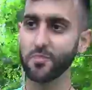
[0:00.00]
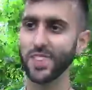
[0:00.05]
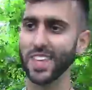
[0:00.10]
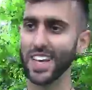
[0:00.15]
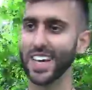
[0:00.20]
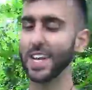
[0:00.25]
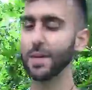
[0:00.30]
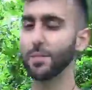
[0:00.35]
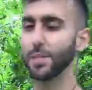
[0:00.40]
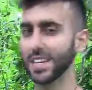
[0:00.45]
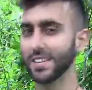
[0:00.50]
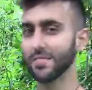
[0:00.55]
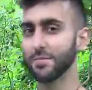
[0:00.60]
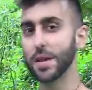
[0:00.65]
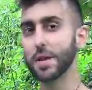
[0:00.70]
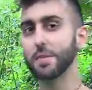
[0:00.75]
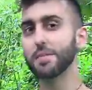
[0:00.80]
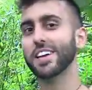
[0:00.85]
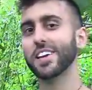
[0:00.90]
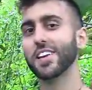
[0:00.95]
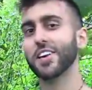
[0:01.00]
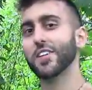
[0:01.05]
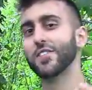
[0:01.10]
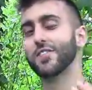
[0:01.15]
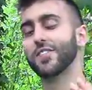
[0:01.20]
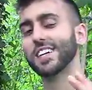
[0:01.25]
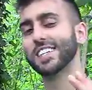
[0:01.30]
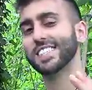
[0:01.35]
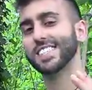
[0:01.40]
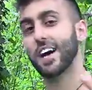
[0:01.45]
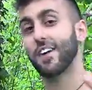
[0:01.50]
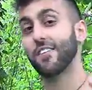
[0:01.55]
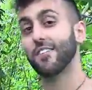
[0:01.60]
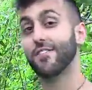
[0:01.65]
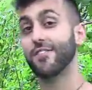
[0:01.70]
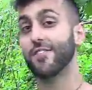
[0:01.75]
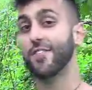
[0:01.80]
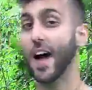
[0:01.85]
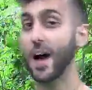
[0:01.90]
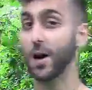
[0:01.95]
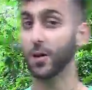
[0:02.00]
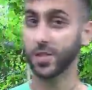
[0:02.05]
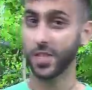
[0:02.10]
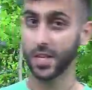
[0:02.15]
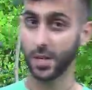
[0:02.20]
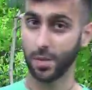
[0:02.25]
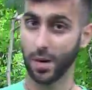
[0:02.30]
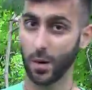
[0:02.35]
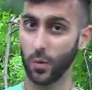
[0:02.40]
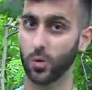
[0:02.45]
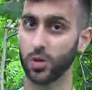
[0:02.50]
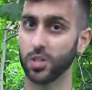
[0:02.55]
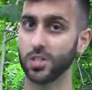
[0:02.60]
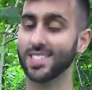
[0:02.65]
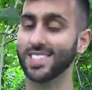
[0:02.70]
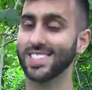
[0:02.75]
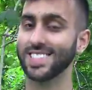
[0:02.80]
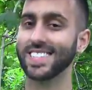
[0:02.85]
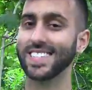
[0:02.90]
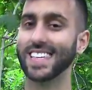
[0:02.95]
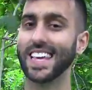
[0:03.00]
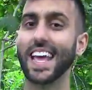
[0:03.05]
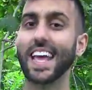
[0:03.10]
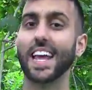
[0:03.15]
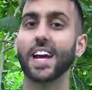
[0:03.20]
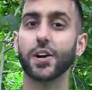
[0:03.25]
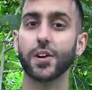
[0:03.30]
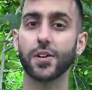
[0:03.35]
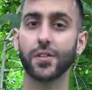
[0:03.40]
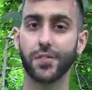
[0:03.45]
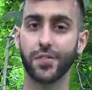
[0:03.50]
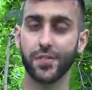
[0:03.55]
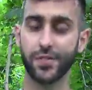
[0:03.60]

And I believe maybe a lot of us have found it, but we're scared of